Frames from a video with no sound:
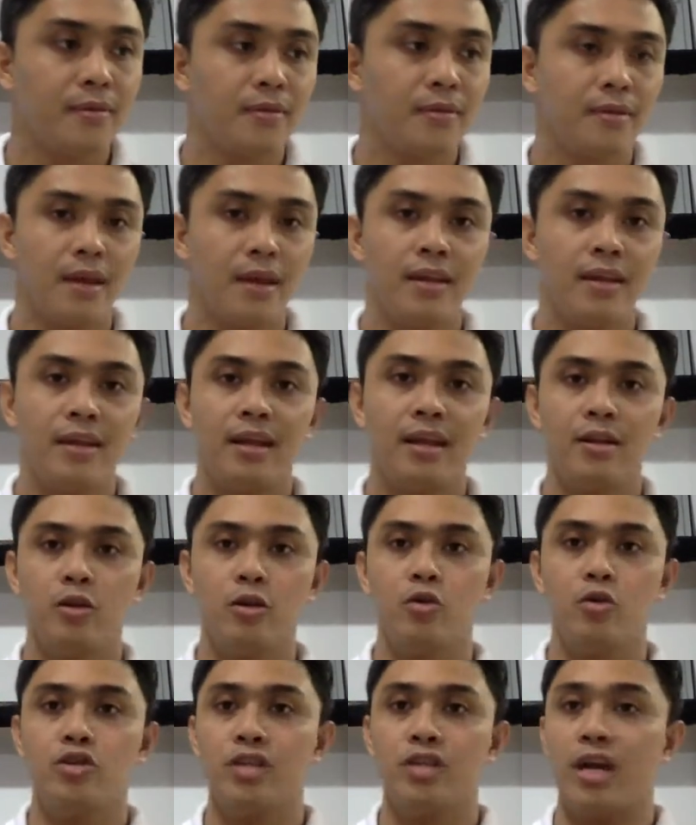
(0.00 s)
And then
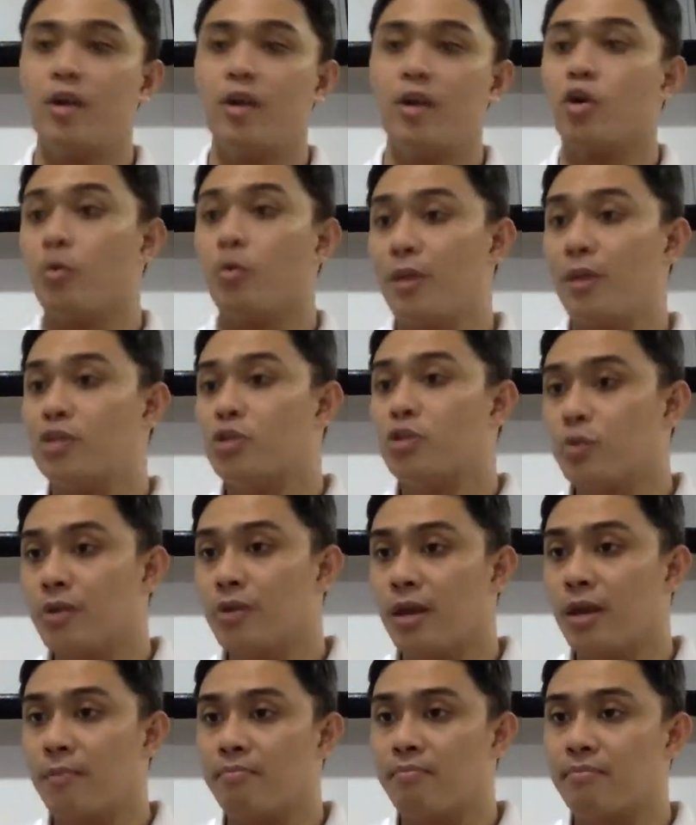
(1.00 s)
you share the commission to
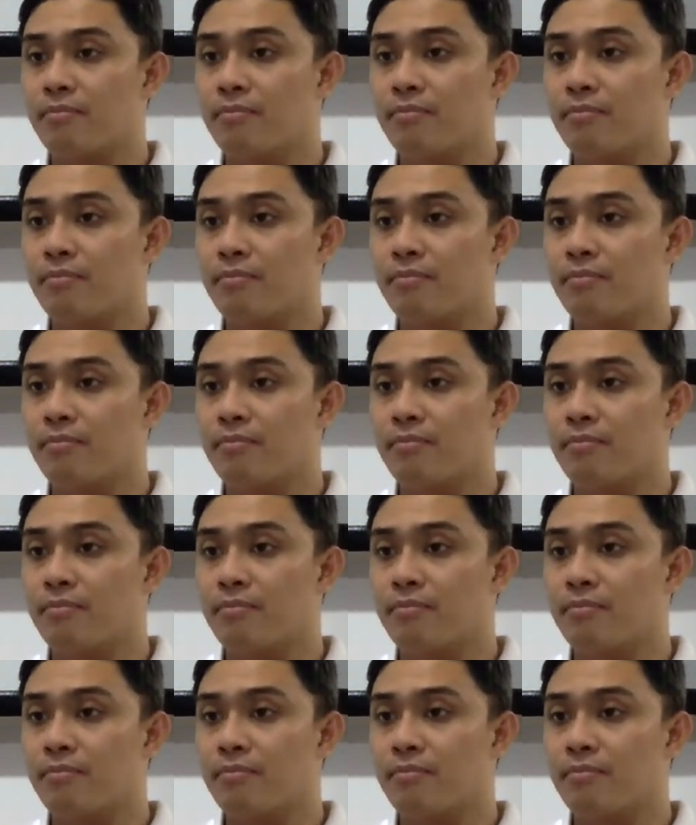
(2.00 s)
them.